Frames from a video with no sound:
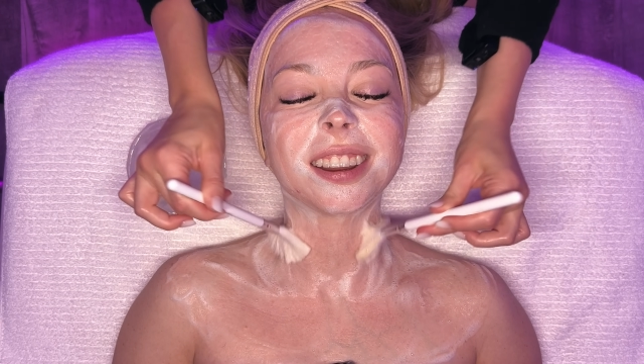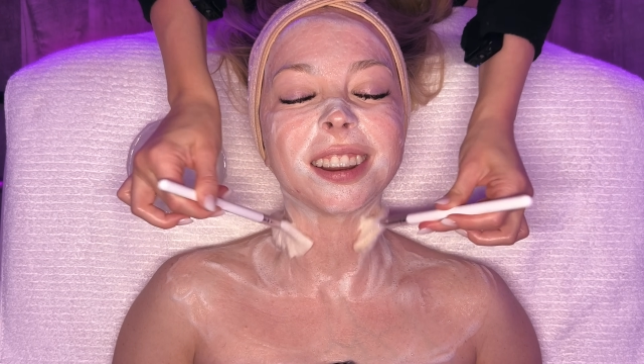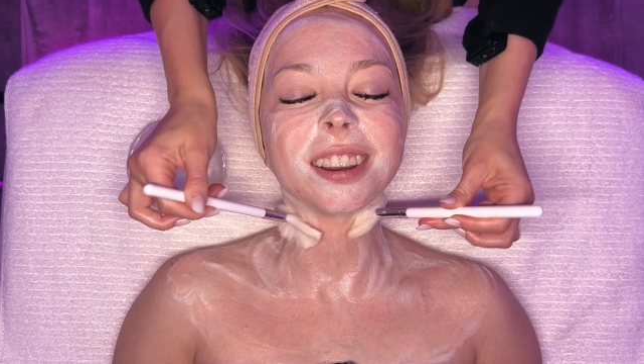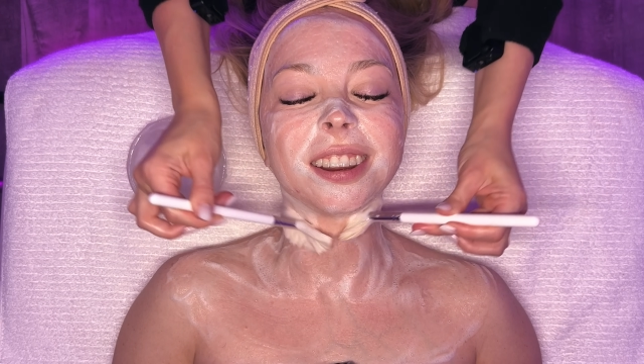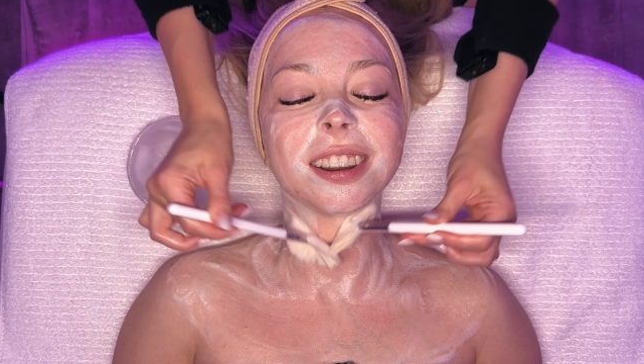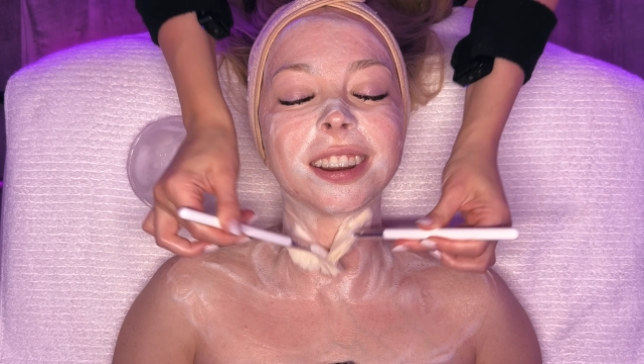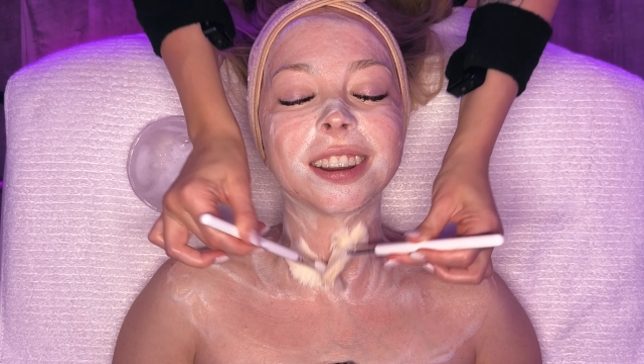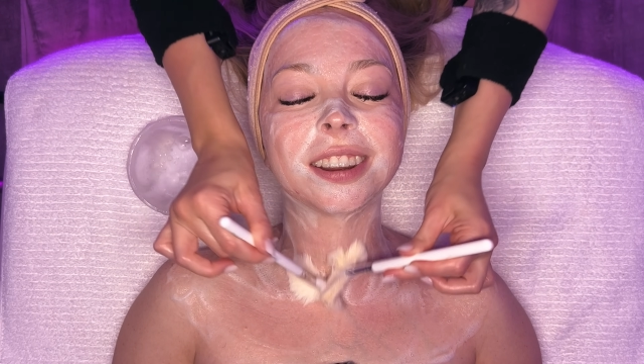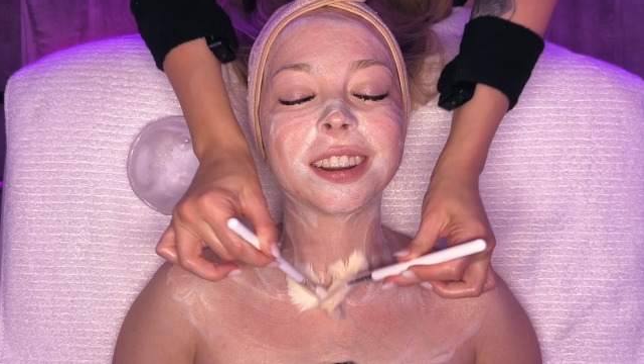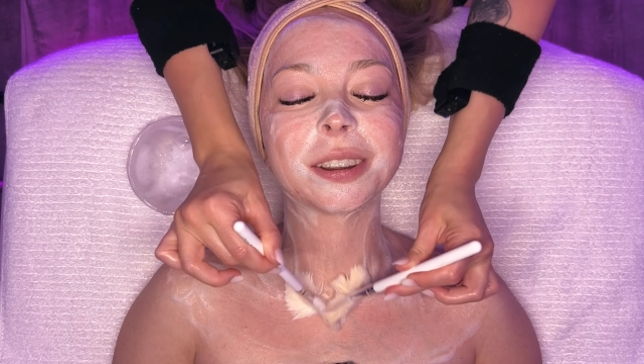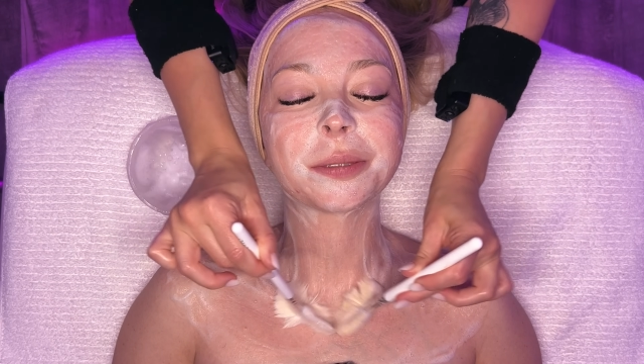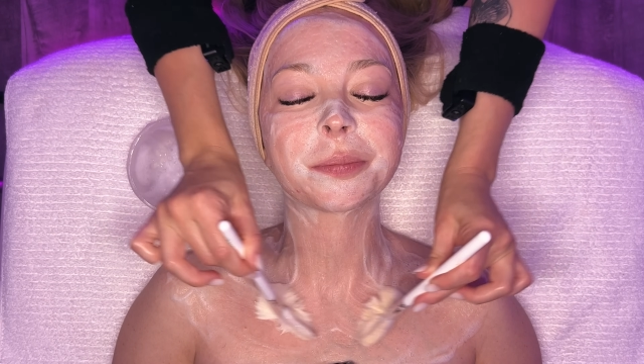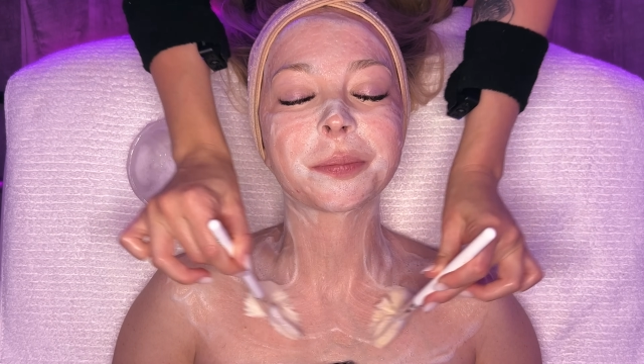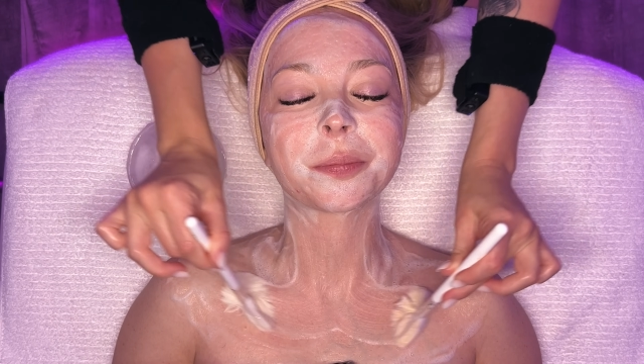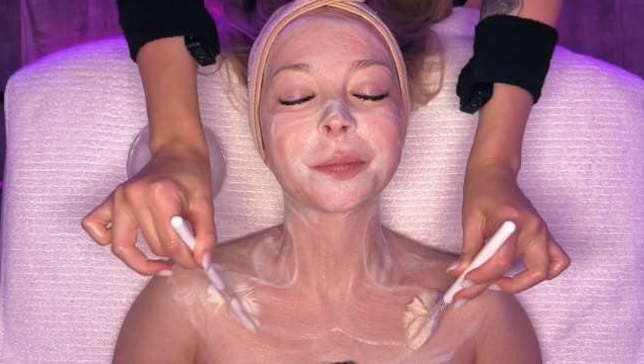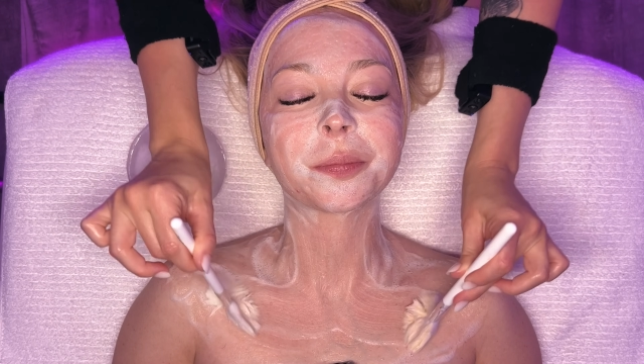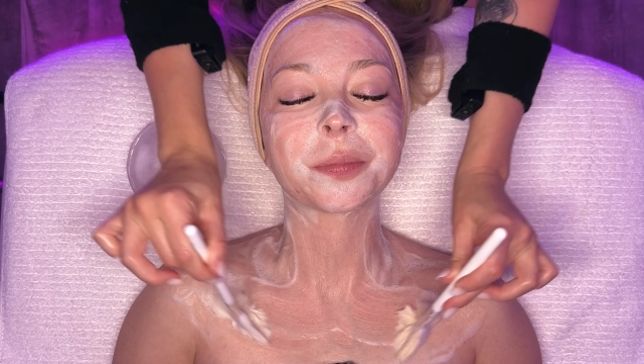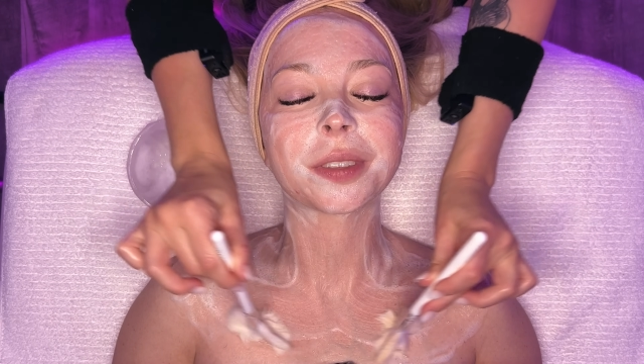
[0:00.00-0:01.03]
one.
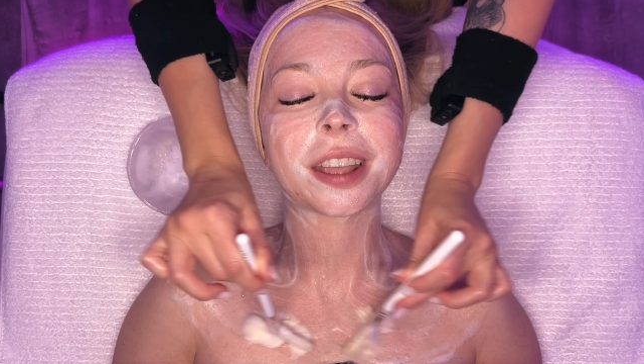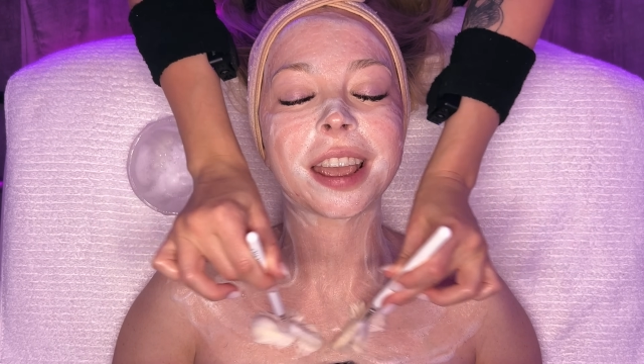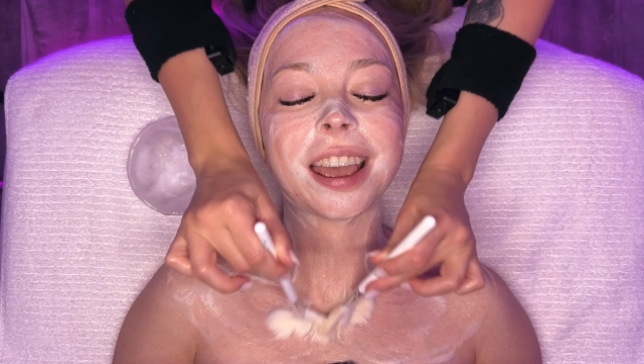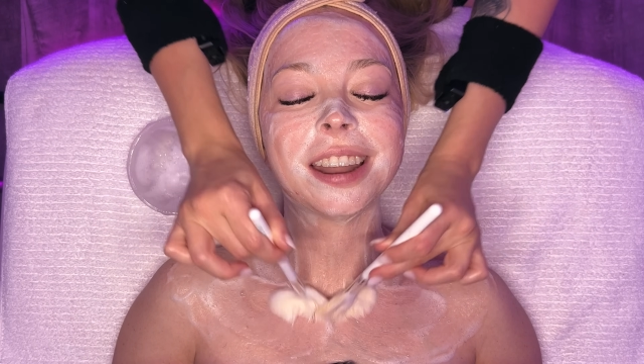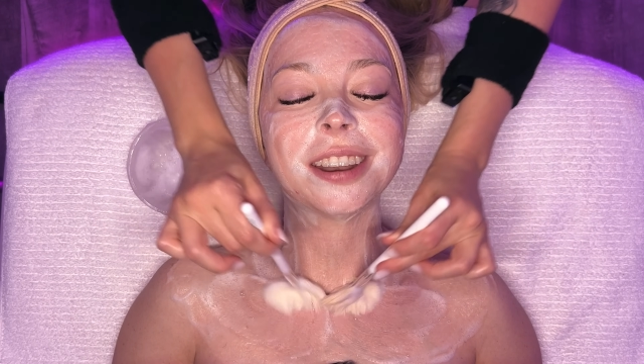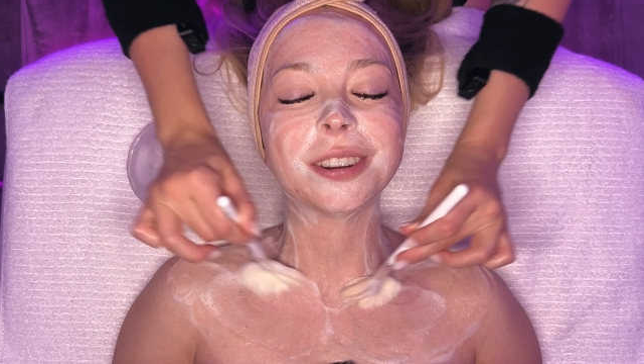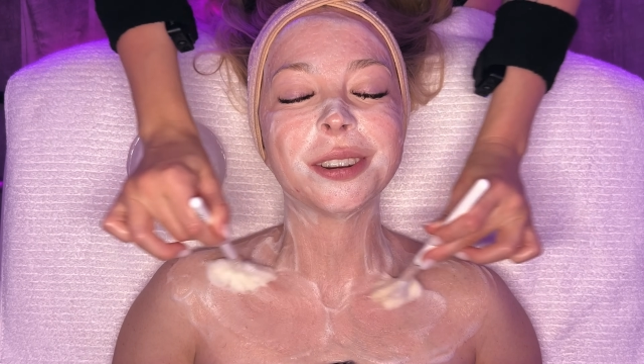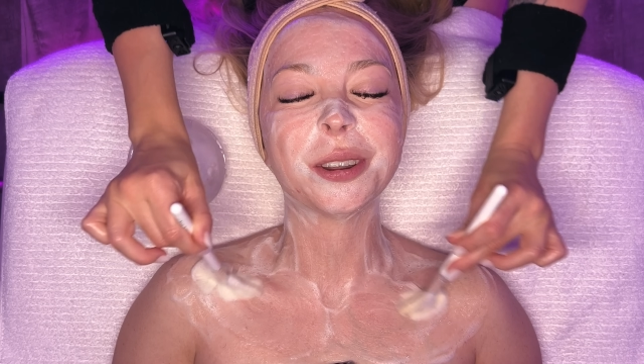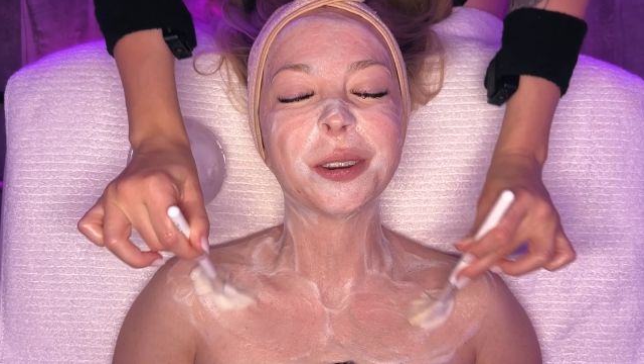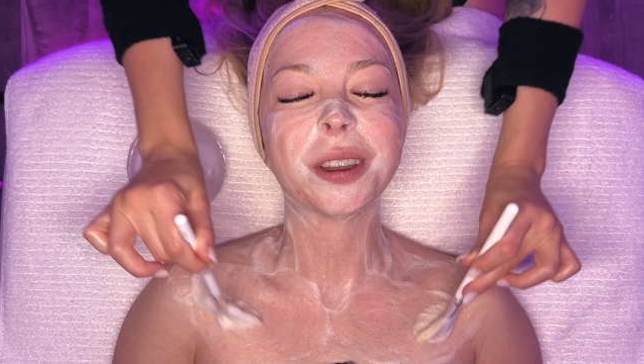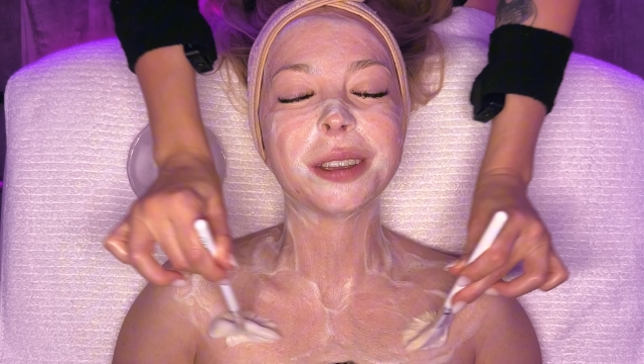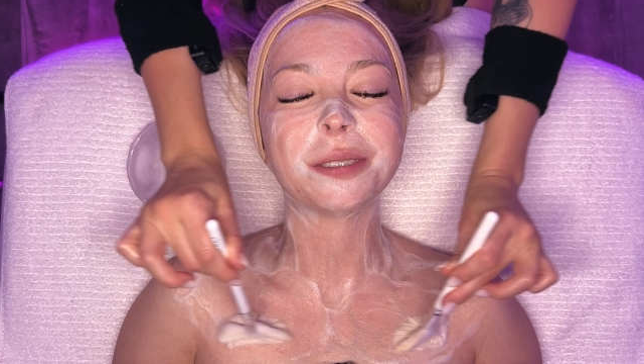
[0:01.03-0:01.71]
I don't know.